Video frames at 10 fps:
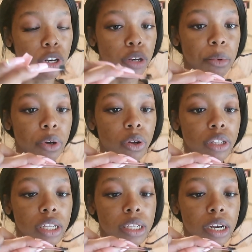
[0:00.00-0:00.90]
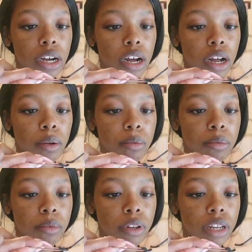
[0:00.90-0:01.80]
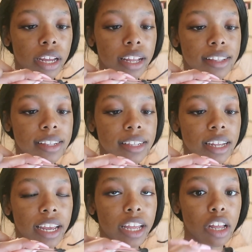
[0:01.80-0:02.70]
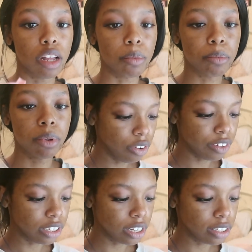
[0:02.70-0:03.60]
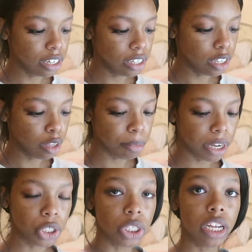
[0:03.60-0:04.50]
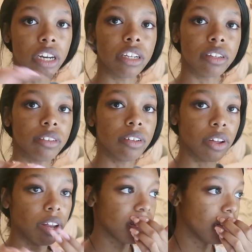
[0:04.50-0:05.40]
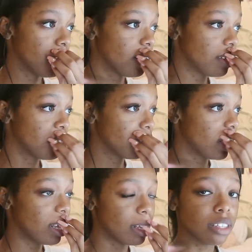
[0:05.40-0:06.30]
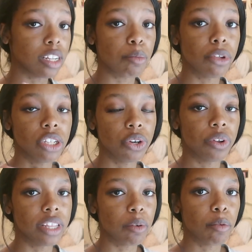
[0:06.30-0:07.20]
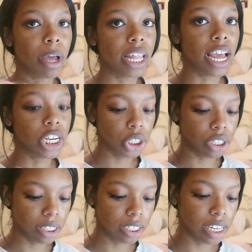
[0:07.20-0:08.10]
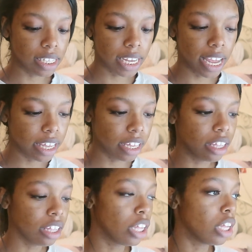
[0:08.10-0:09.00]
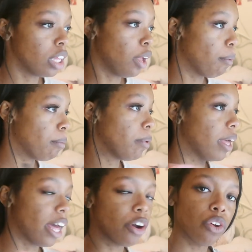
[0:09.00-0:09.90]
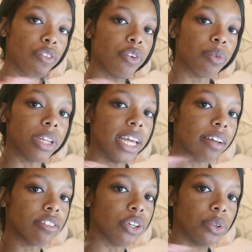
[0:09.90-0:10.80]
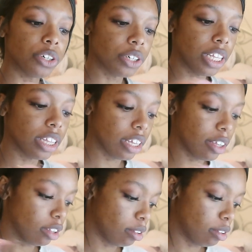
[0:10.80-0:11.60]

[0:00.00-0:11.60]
You need to put it on the top like it's sitting up. I don't know if it does anything, but I just kind of go like this because I'm used to doing that with my lashes to get tacky. But I don't know if you really have to do it or anything.